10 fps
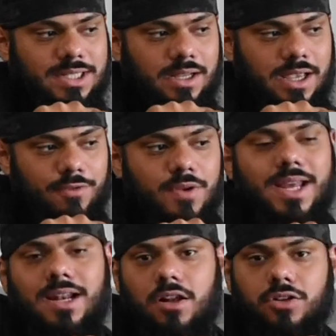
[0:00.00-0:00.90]
because if you
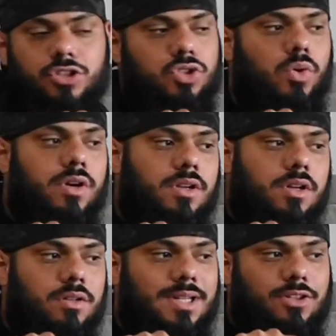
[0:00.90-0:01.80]
get it a little short,
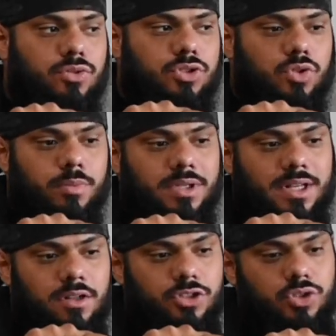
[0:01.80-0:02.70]
not too short, but
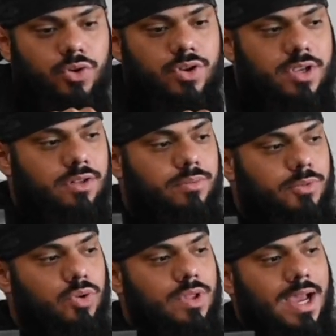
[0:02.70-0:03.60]
get it a little short, you can
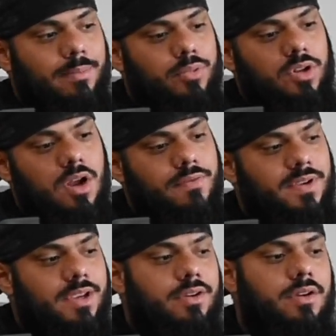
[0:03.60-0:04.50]
do that, pull it off,
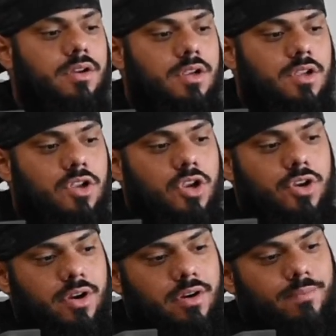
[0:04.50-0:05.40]
and get
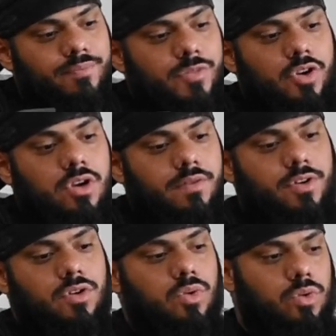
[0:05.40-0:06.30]
your
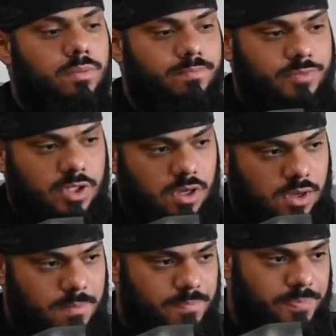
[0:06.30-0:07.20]
cover to cool.
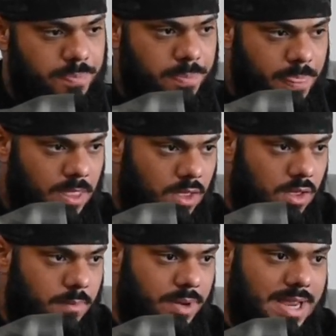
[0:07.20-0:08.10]

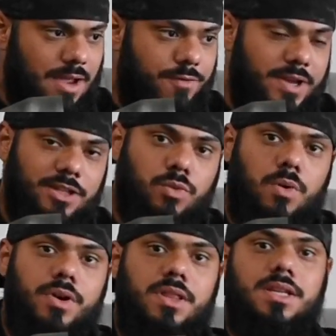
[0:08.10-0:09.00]
But yeah, if you guys
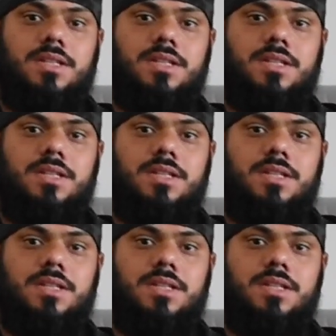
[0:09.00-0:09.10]
want one of